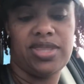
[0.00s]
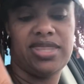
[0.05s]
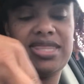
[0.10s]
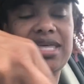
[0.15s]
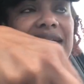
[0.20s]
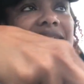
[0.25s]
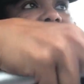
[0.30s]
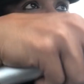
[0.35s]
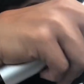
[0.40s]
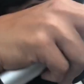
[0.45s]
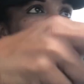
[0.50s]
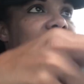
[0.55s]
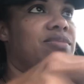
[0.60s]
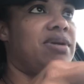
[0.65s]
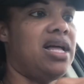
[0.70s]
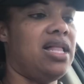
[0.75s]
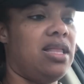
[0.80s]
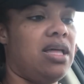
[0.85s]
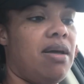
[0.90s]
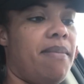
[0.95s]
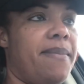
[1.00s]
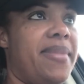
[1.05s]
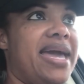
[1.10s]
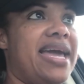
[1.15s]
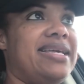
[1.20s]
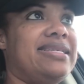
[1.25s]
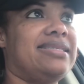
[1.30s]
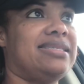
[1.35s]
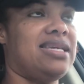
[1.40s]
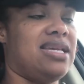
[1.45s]
They smell
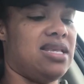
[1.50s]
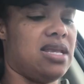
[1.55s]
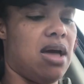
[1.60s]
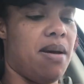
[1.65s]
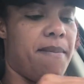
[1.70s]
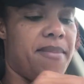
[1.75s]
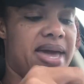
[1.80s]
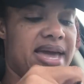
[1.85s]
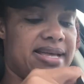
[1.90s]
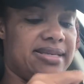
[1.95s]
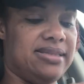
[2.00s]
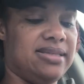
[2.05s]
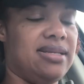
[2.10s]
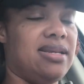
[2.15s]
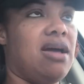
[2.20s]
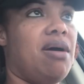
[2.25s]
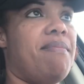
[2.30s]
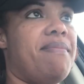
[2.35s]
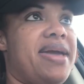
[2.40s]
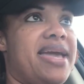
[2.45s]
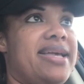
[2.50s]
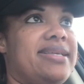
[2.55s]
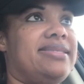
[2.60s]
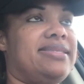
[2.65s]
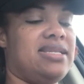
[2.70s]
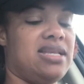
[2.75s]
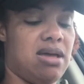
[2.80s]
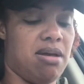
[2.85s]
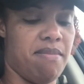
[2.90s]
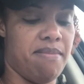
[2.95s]
amazing, amazing,
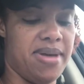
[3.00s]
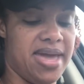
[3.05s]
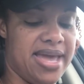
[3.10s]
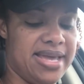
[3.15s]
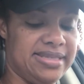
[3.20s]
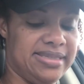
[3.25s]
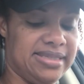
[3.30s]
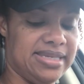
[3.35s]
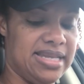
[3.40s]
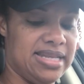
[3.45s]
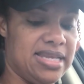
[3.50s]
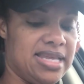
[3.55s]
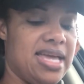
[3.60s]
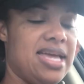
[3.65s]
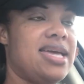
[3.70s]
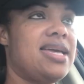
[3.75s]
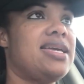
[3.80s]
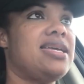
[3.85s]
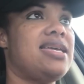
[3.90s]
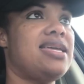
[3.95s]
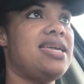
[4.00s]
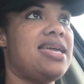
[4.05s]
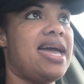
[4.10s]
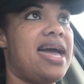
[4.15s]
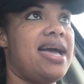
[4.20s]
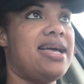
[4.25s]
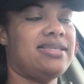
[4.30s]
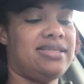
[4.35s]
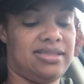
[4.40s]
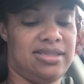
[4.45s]
amazing, amazing.
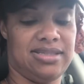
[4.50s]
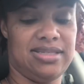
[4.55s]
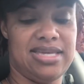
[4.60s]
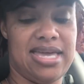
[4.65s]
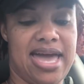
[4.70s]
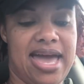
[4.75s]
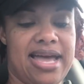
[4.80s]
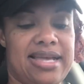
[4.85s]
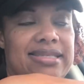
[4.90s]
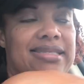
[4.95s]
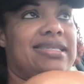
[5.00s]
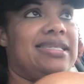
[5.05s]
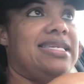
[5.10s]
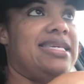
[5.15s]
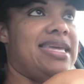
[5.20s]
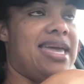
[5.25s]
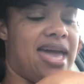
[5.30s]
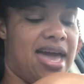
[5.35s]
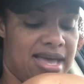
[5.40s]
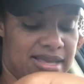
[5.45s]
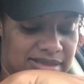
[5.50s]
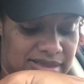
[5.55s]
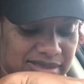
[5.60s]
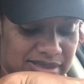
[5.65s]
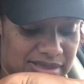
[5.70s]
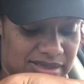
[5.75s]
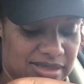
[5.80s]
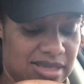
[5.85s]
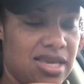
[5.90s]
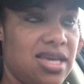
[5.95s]
Yes, yes,
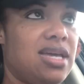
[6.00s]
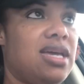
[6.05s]
yes.